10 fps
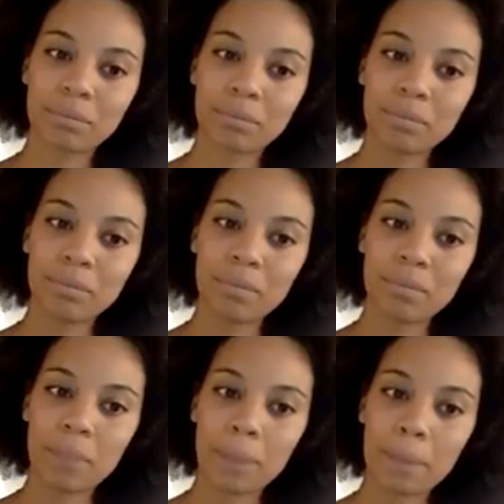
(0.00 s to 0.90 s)

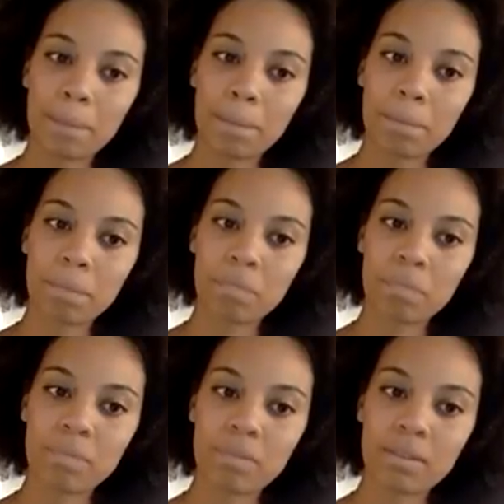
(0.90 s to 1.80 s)

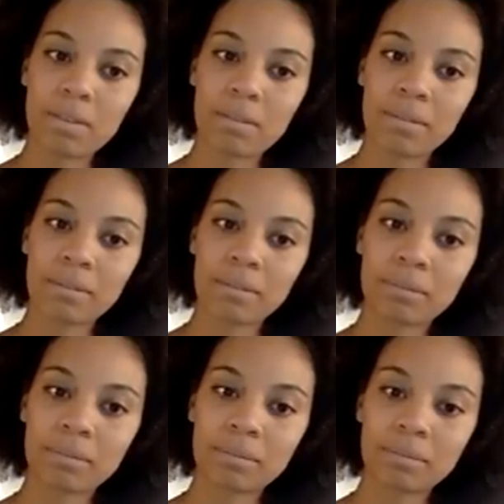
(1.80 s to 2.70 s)

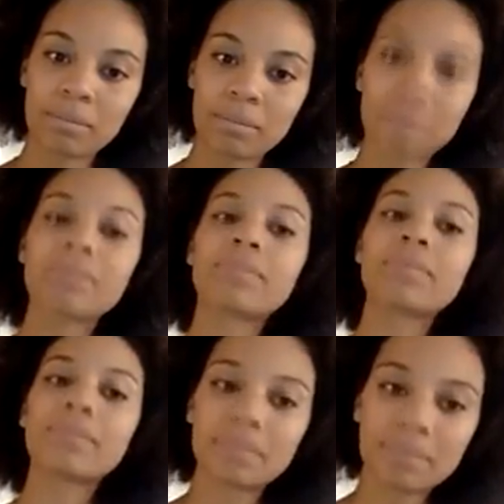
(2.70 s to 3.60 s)

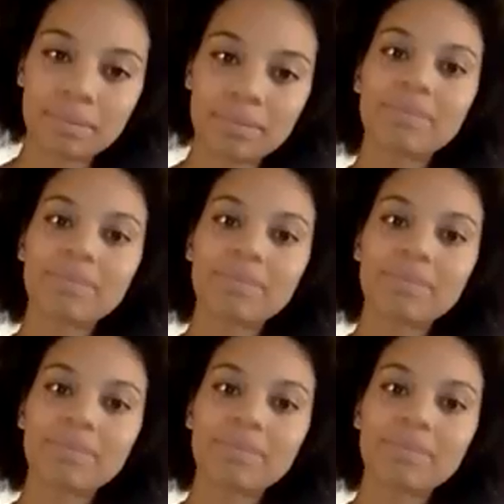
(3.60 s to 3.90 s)
[no speech]